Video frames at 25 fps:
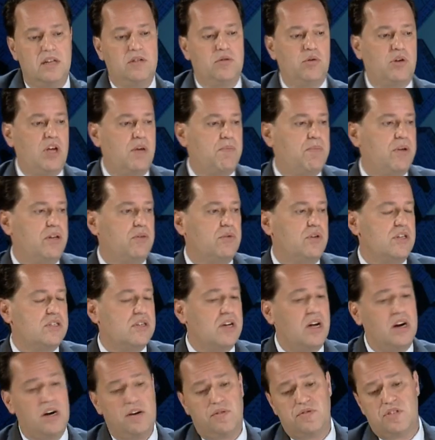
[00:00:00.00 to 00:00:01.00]
to keep in
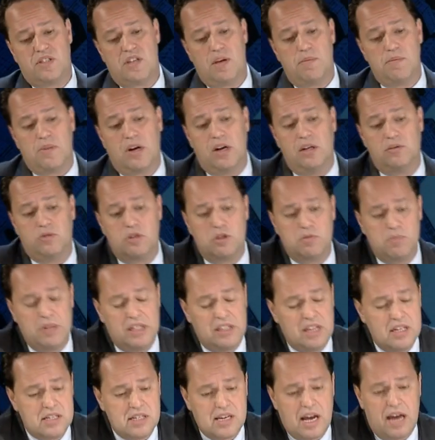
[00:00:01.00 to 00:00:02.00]
reserves, some countries may
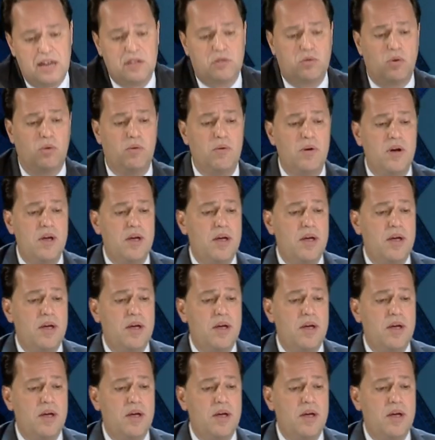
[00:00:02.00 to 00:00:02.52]
decide to